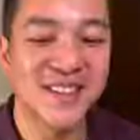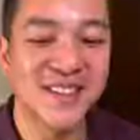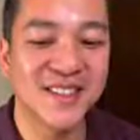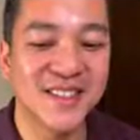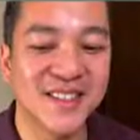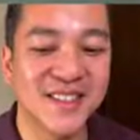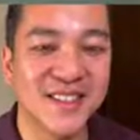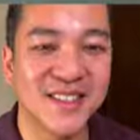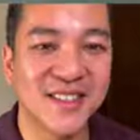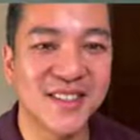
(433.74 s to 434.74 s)

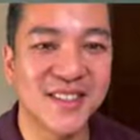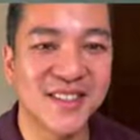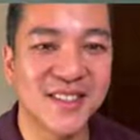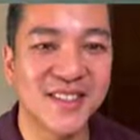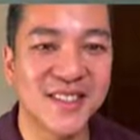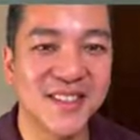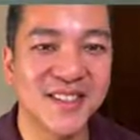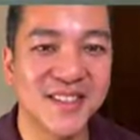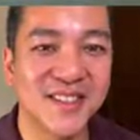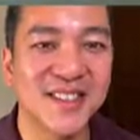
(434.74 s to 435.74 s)

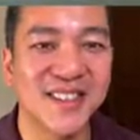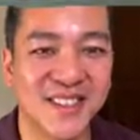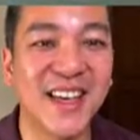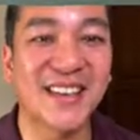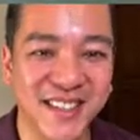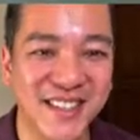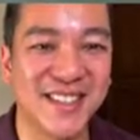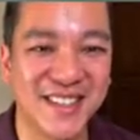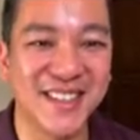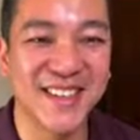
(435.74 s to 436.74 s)

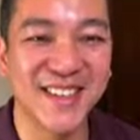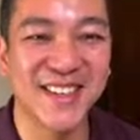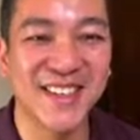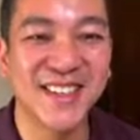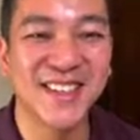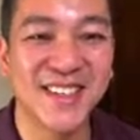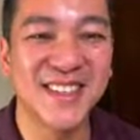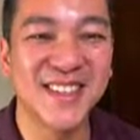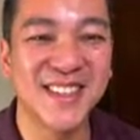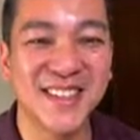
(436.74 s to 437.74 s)

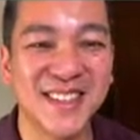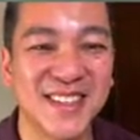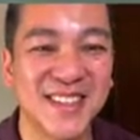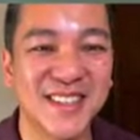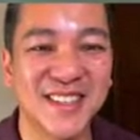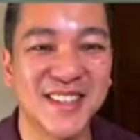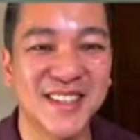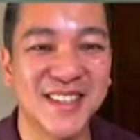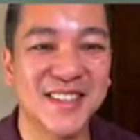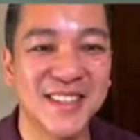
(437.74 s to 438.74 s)

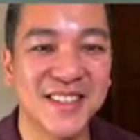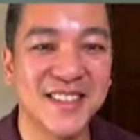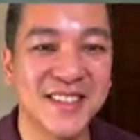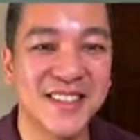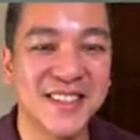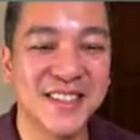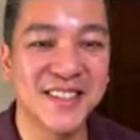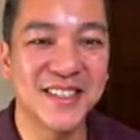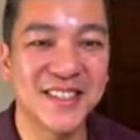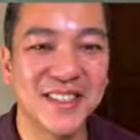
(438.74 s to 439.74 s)

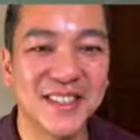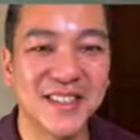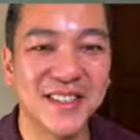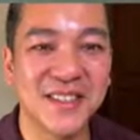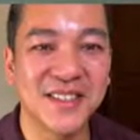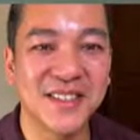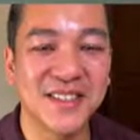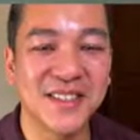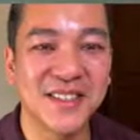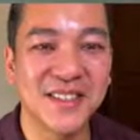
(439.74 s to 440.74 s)

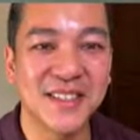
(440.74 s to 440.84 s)
[no speech]